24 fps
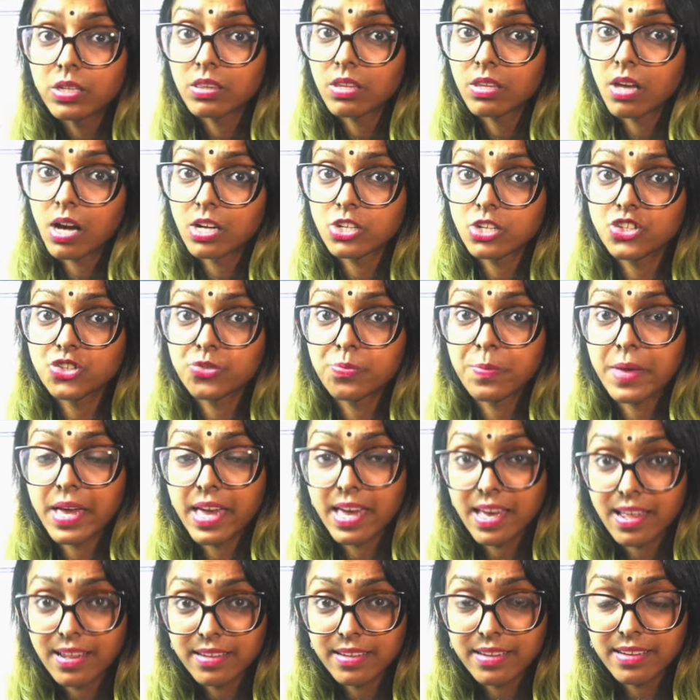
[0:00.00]
Taj
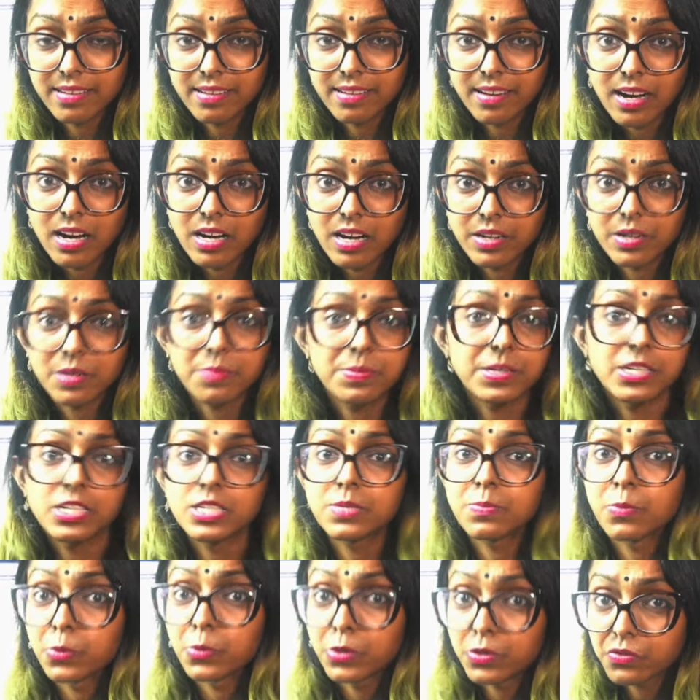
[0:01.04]
Mahal in Agra because
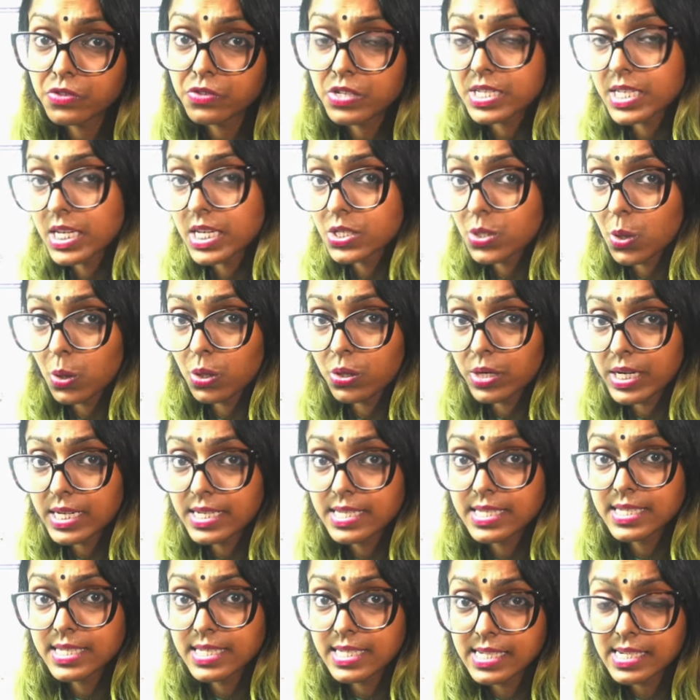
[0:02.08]
both of us has already
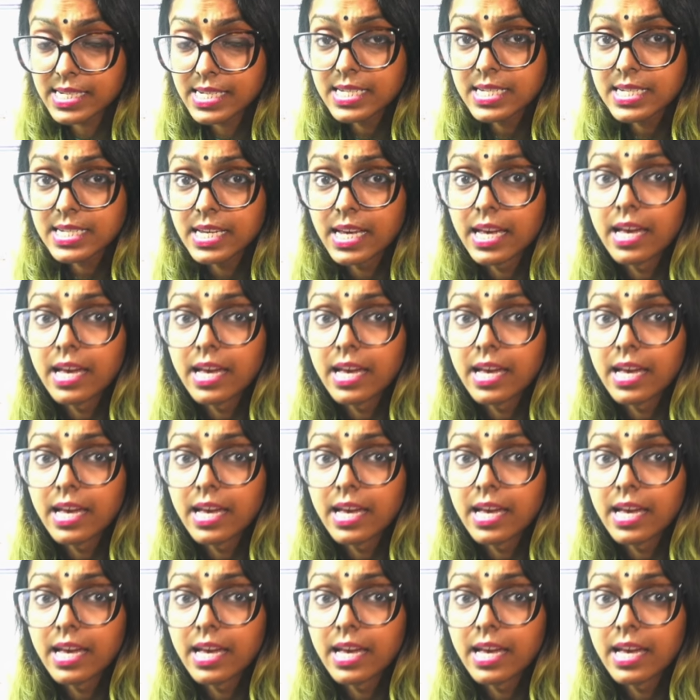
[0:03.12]
seen it,